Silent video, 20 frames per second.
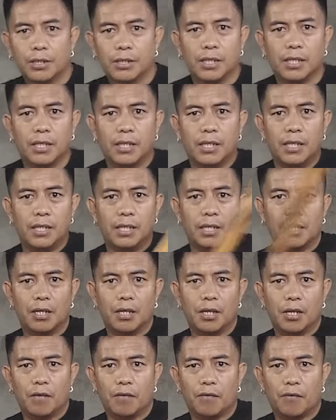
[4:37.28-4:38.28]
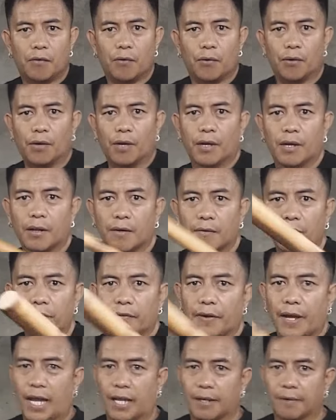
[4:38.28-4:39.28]
3, 4,
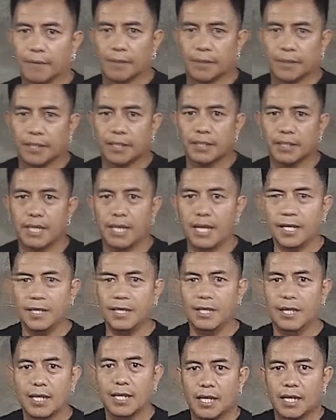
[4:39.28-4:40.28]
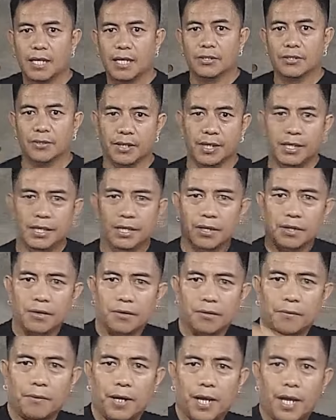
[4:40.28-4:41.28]
5. On this side, sorry,
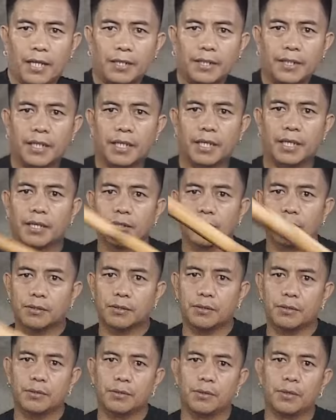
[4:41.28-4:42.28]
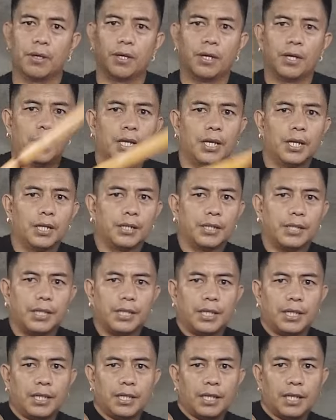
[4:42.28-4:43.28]
1, 2,
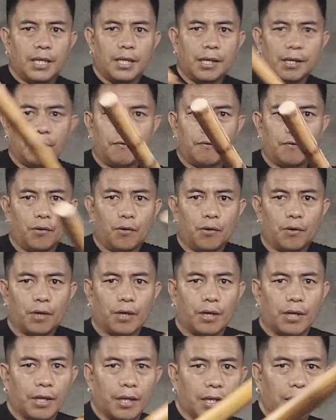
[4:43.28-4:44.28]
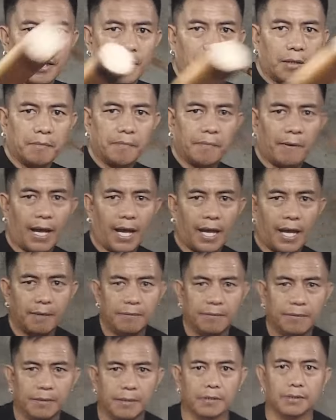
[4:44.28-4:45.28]
3, 4, and
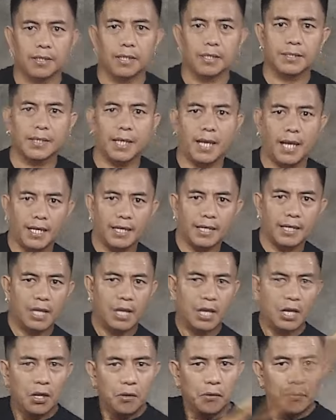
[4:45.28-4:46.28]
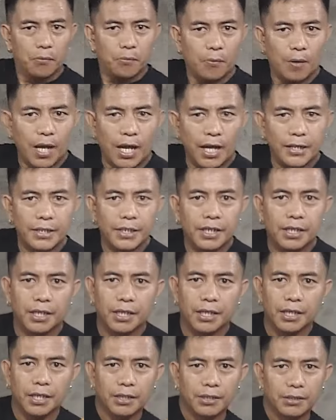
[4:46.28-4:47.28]
5. On this side, 1,
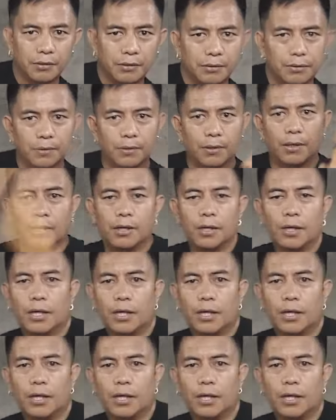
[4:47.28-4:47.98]
2,